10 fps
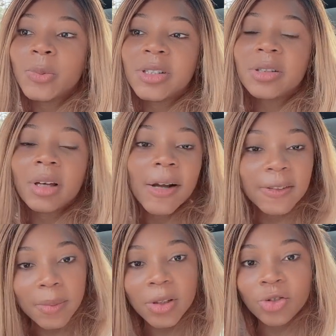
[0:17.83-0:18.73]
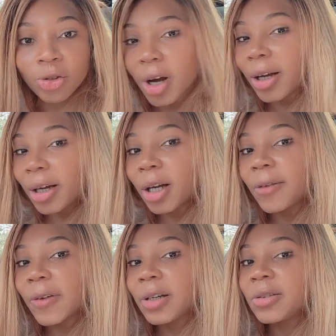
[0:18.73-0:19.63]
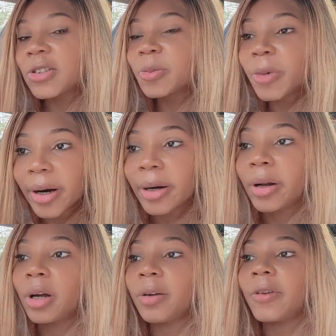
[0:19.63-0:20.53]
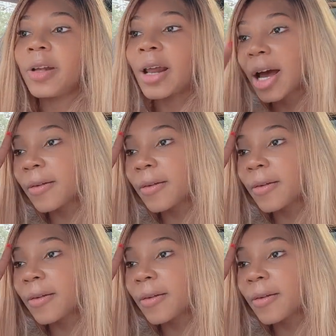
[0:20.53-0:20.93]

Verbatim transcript: we still have to be strong enough and smart enough and